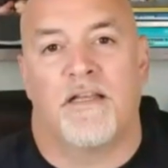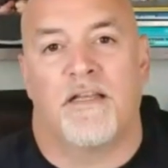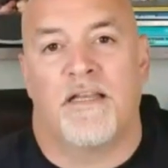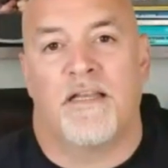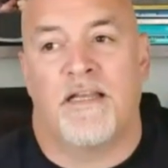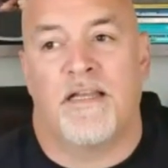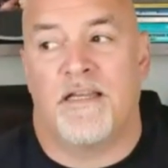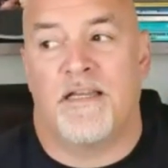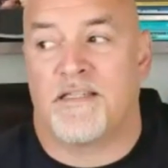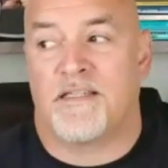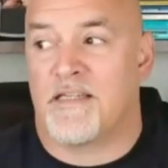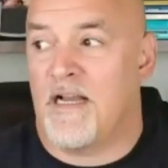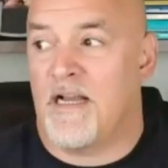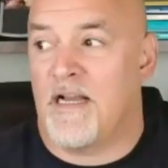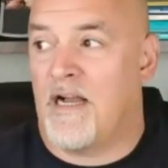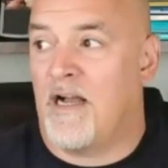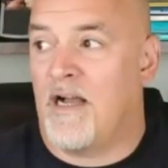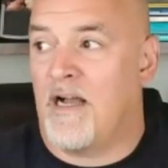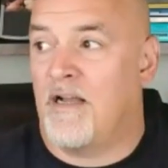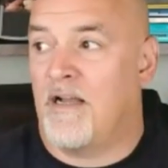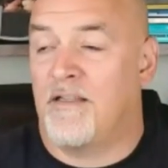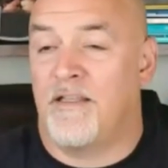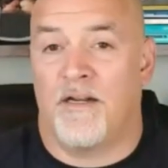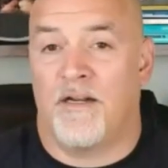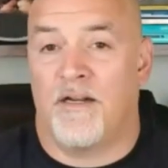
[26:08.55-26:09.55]
It is,
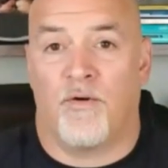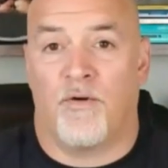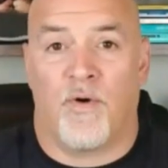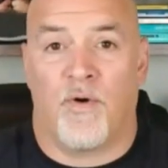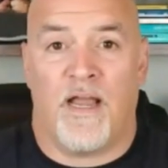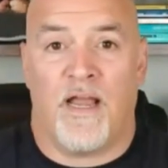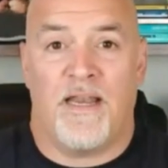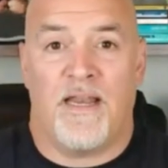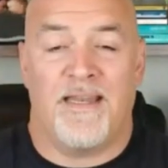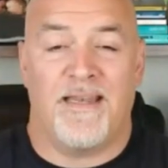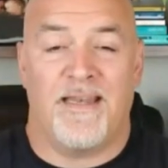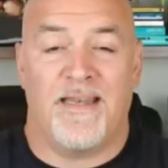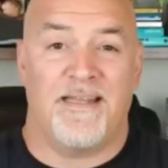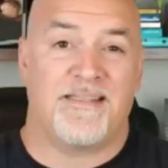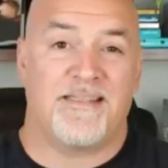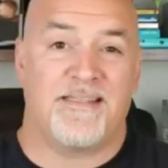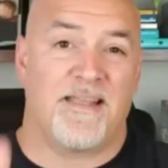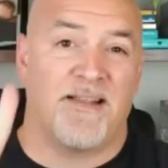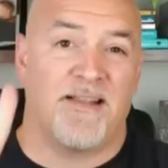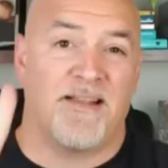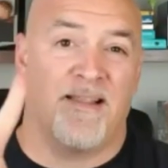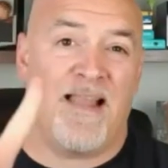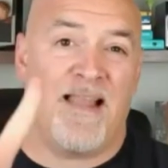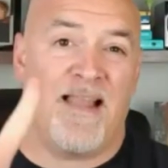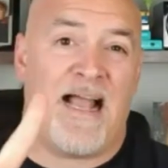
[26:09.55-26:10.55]
we're heading into
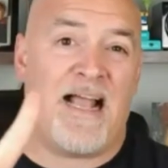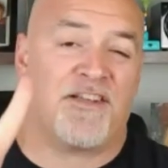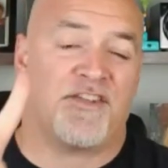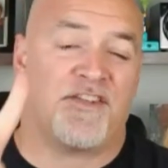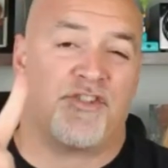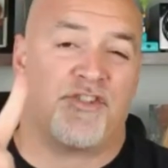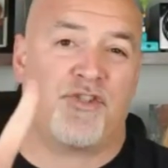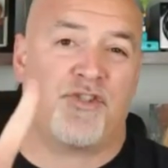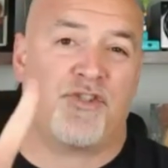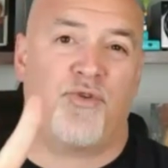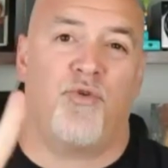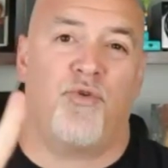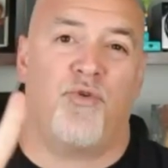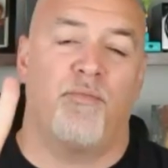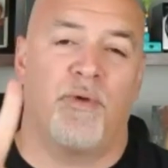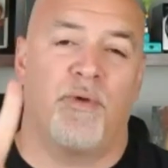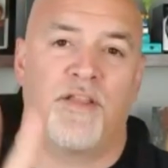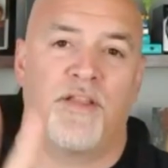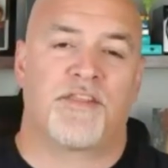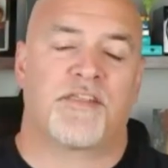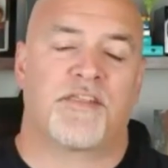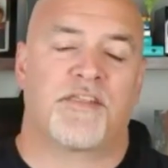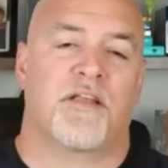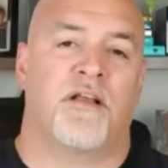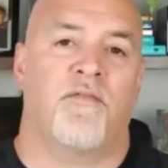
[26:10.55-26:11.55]
the last 2
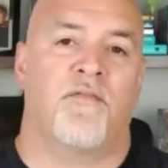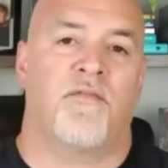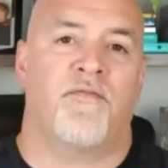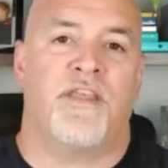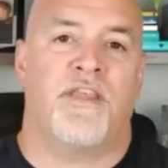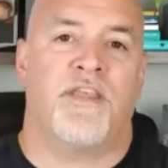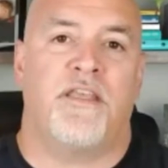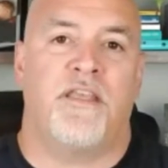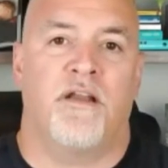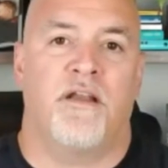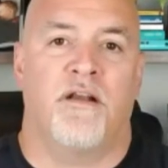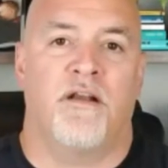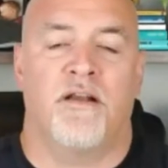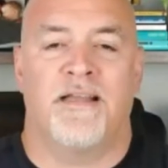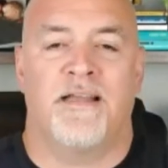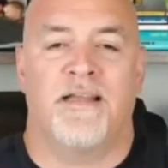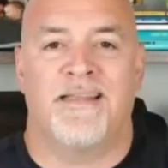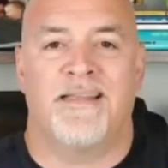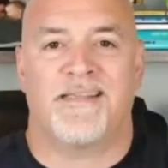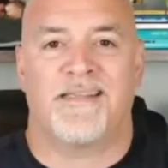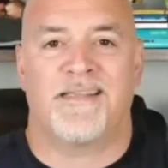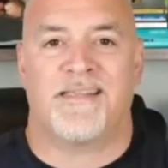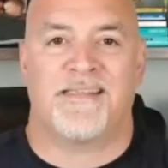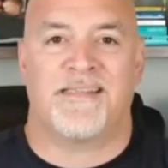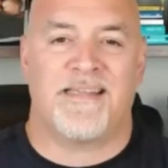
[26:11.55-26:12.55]
months of the year, and
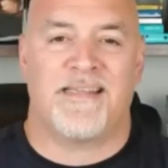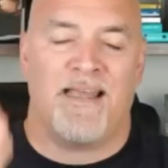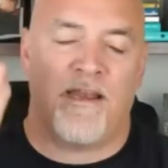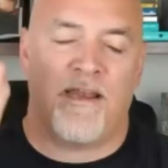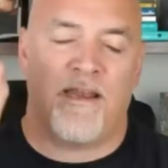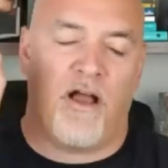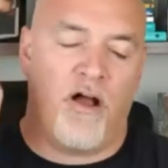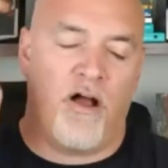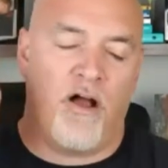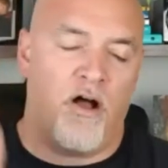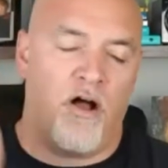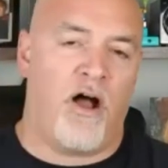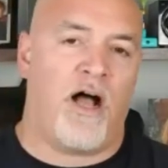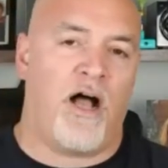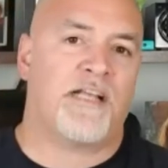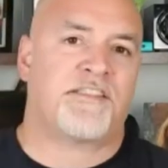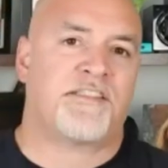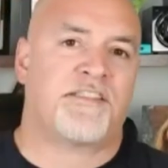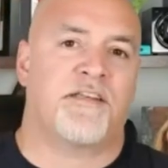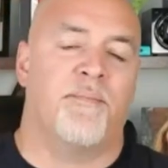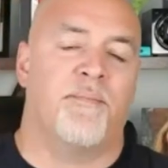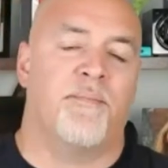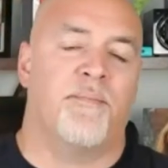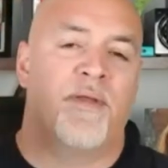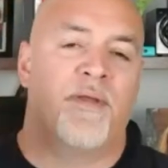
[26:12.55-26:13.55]
this is an
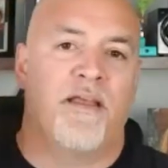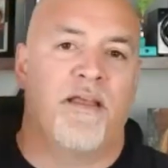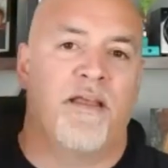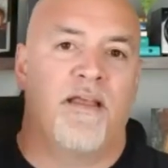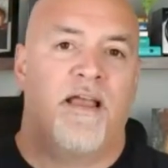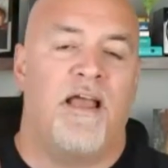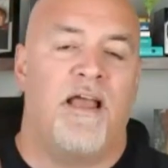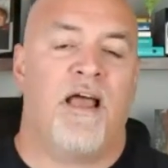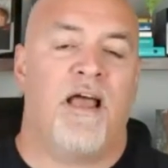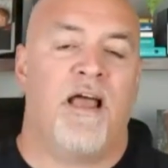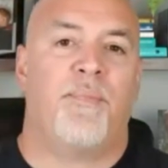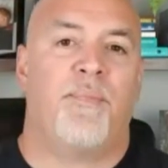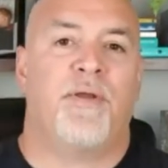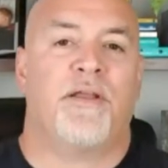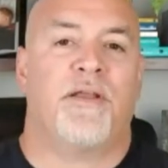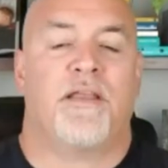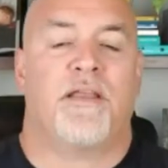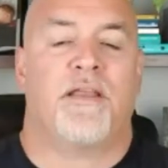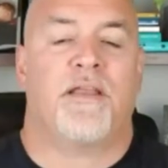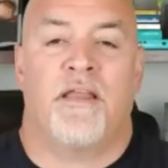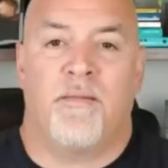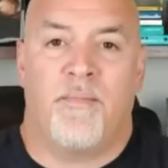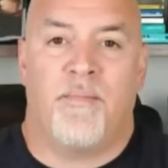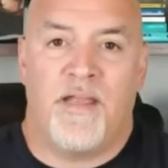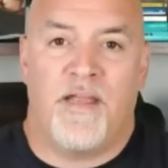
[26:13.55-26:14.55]
awesome, epic,
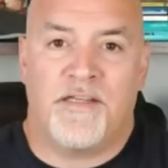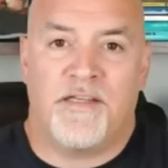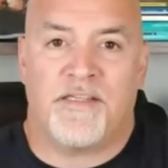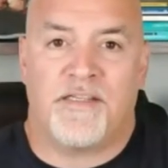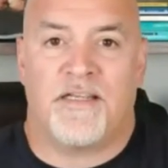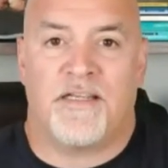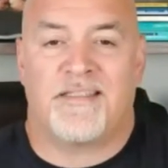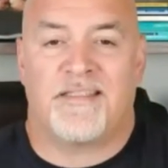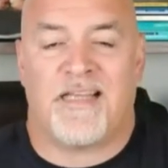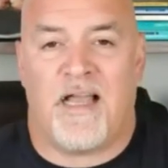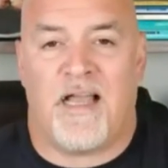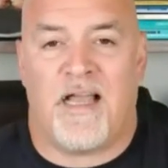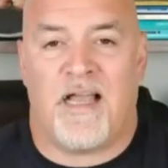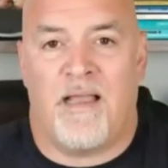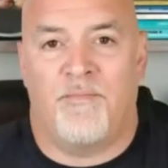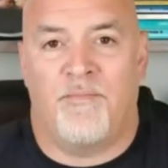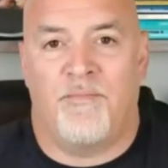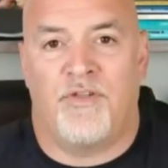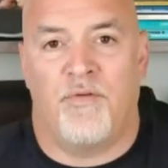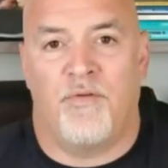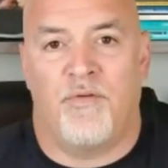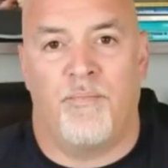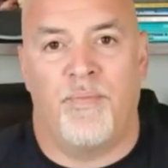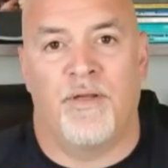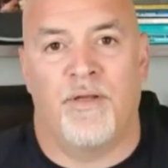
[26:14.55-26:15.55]
and amazing time
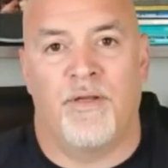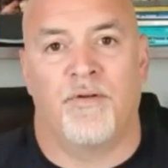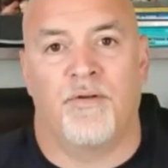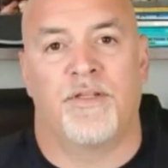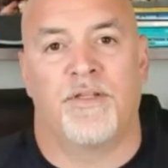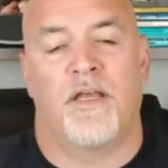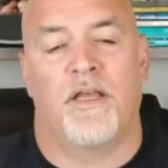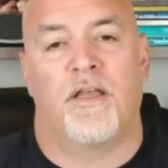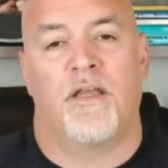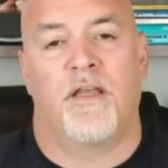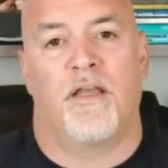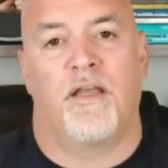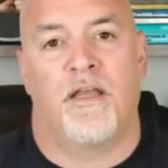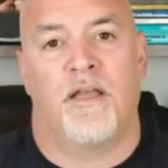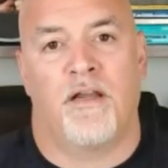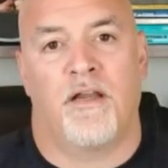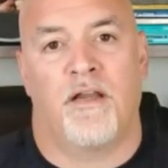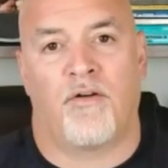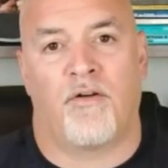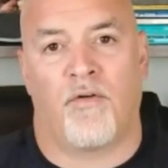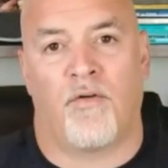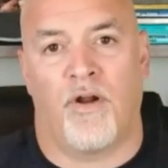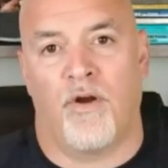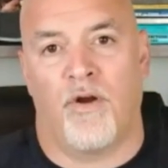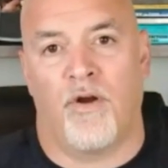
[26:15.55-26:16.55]
to build and
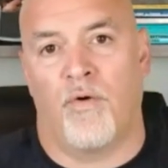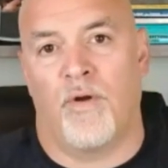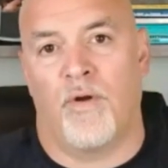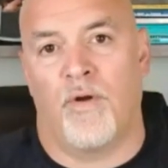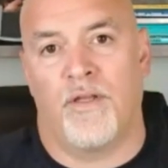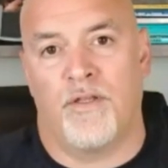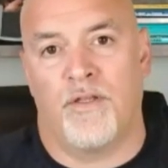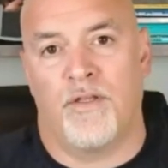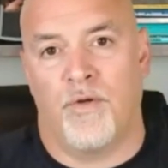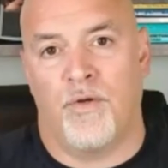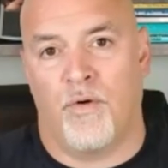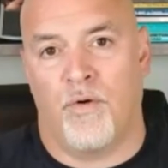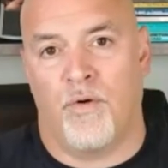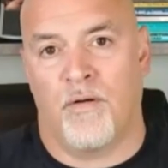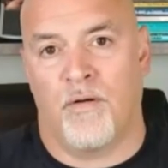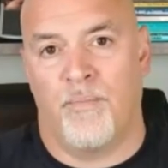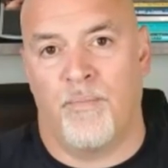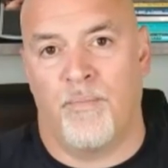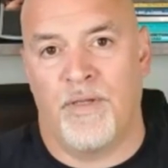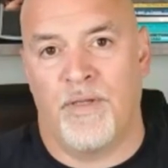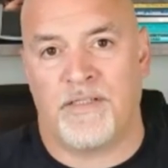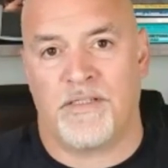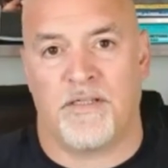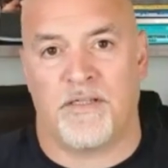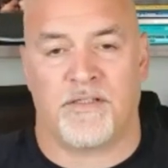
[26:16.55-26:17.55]
grow your
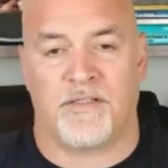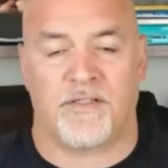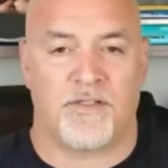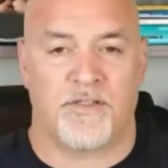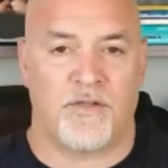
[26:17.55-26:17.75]
business.